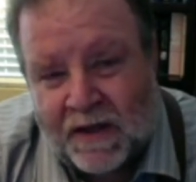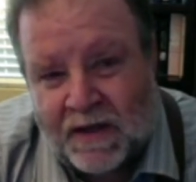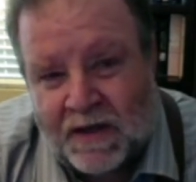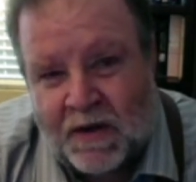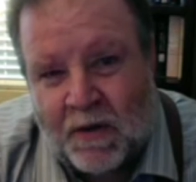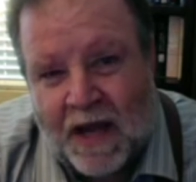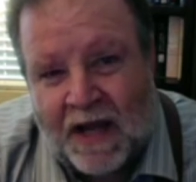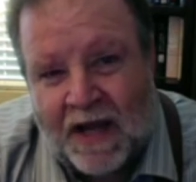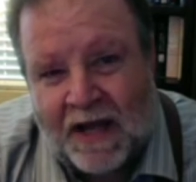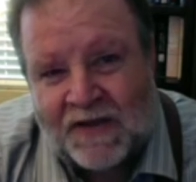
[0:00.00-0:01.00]
you know,
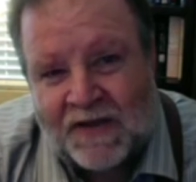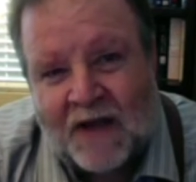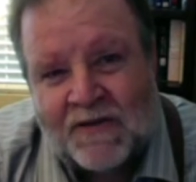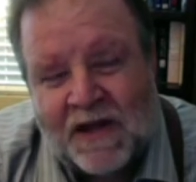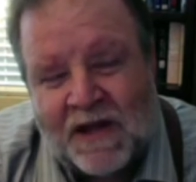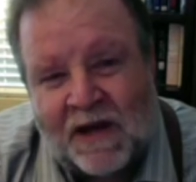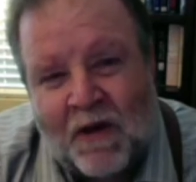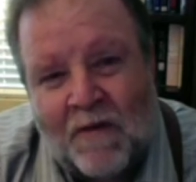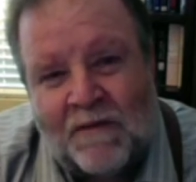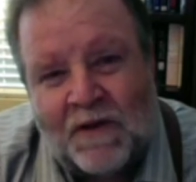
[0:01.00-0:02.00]
it sounds a little
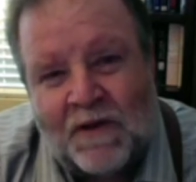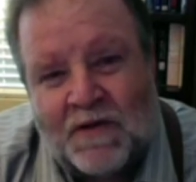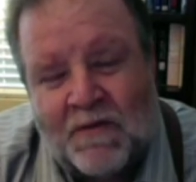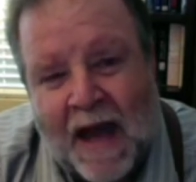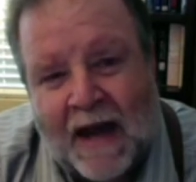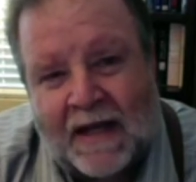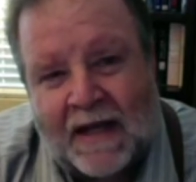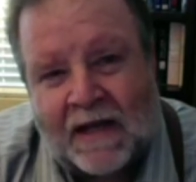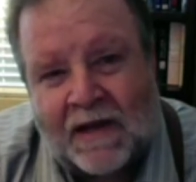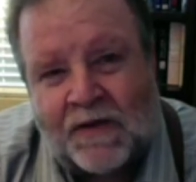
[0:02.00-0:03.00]
overly dramatic
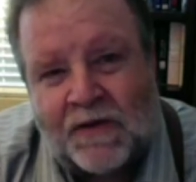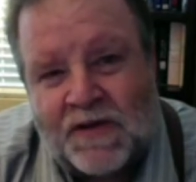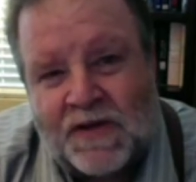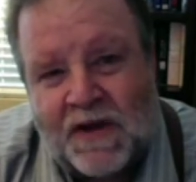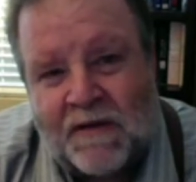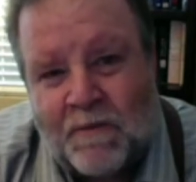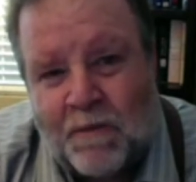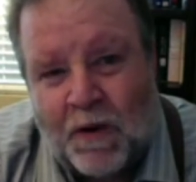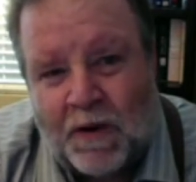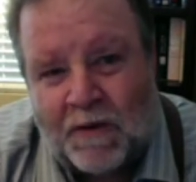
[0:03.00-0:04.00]
and a little too
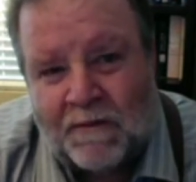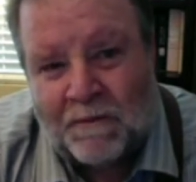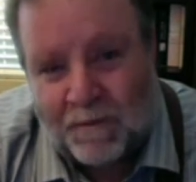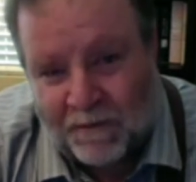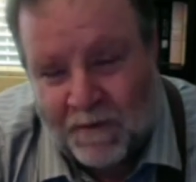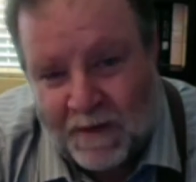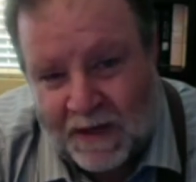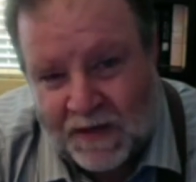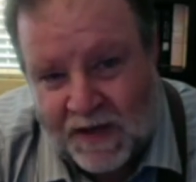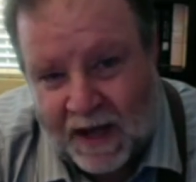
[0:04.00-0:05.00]
self-important for me to
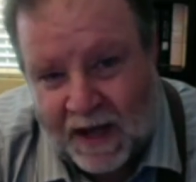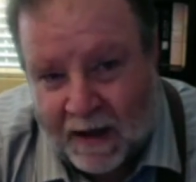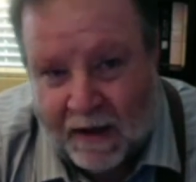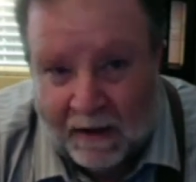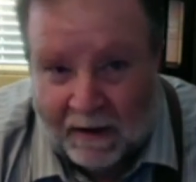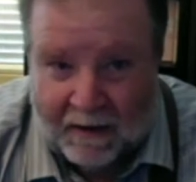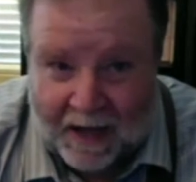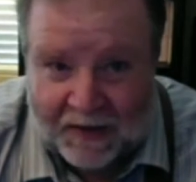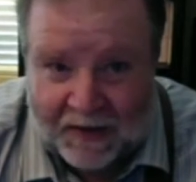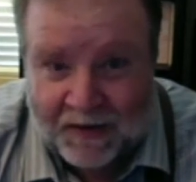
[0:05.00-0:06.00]
say,
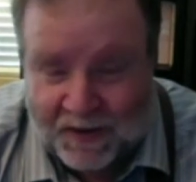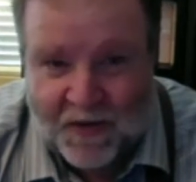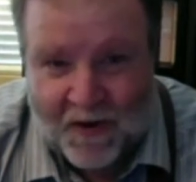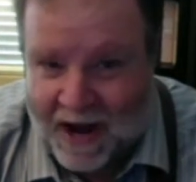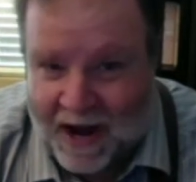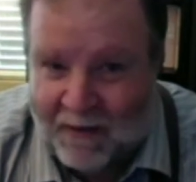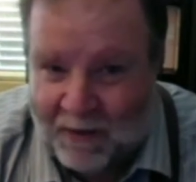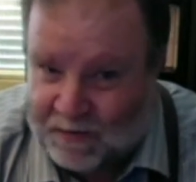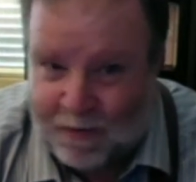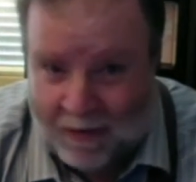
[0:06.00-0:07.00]
that's the song I
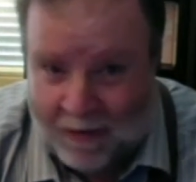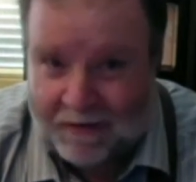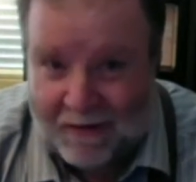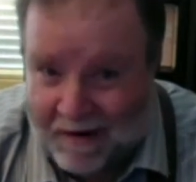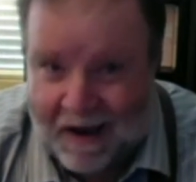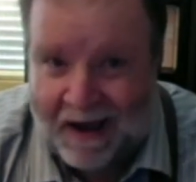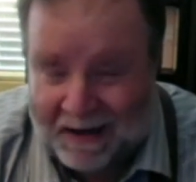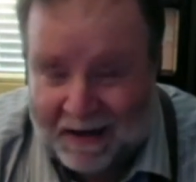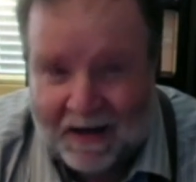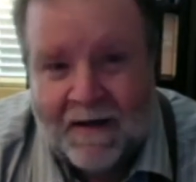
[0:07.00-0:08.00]
was born to
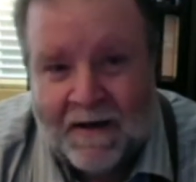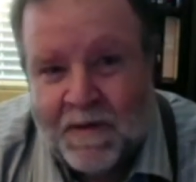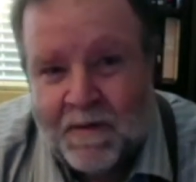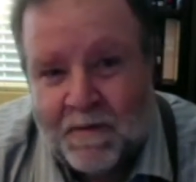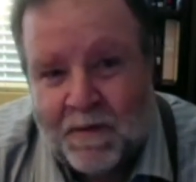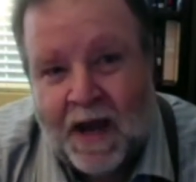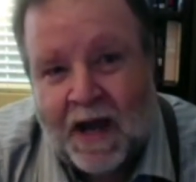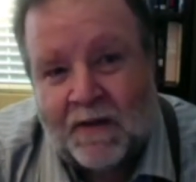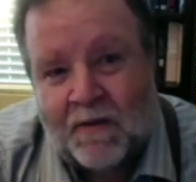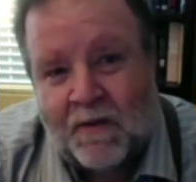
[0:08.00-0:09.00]
write.
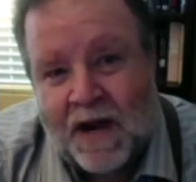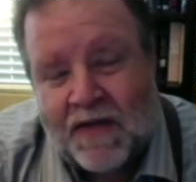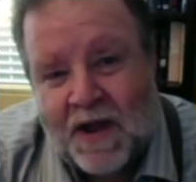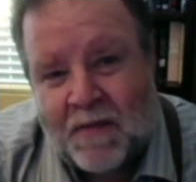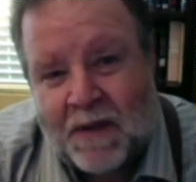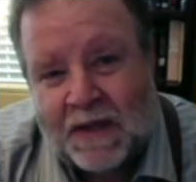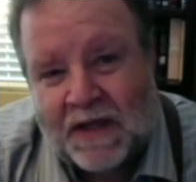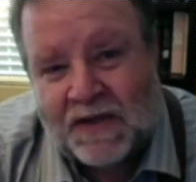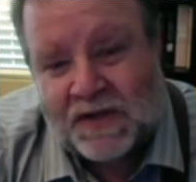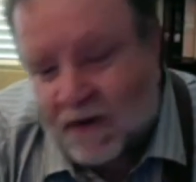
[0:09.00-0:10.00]
But when I think about
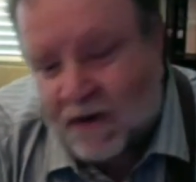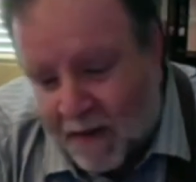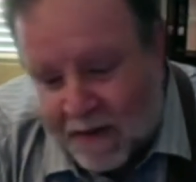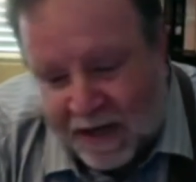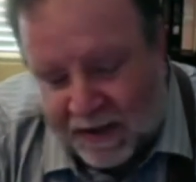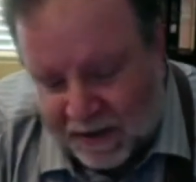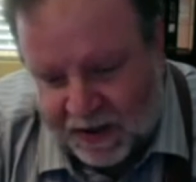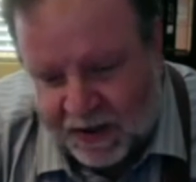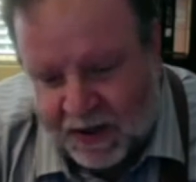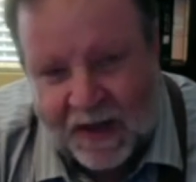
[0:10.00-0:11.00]
that song coming,
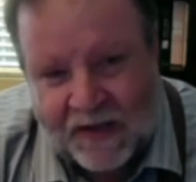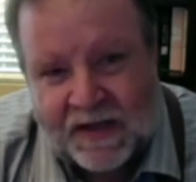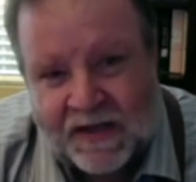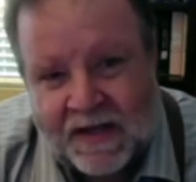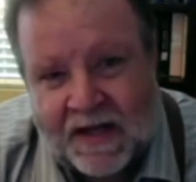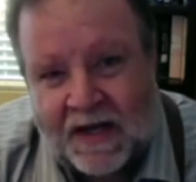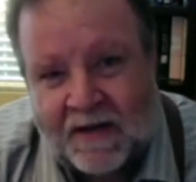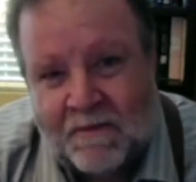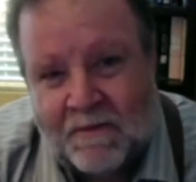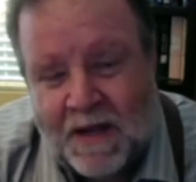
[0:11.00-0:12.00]
you know, as it did,
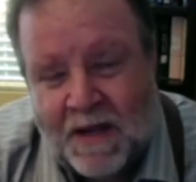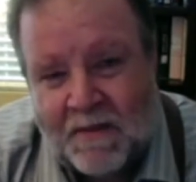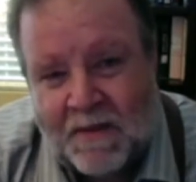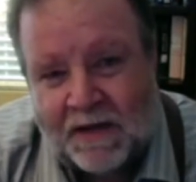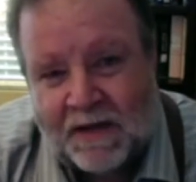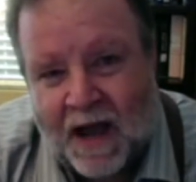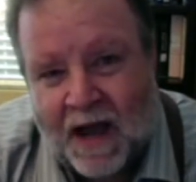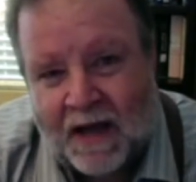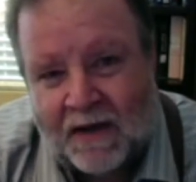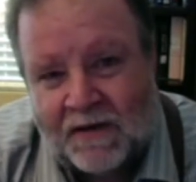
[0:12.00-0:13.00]
and me being the
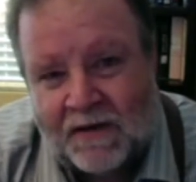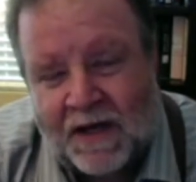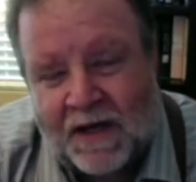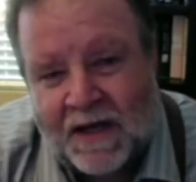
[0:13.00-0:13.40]
guy to do it,